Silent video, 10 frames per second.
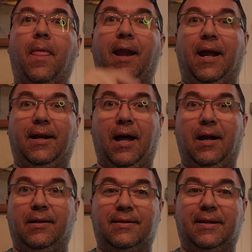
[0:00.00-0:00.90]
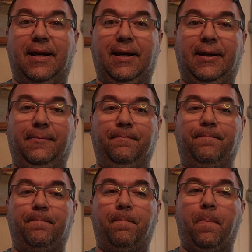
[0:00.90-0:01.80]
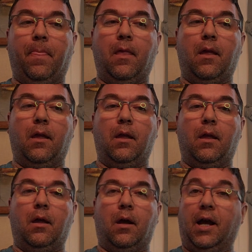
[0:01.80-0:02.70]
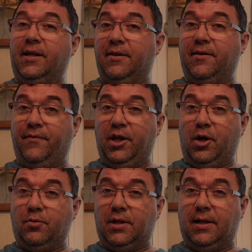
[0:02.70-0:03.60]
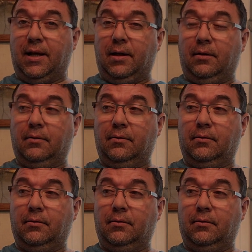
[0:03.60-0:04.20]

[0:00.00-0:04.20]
and I got it today. I did the video today.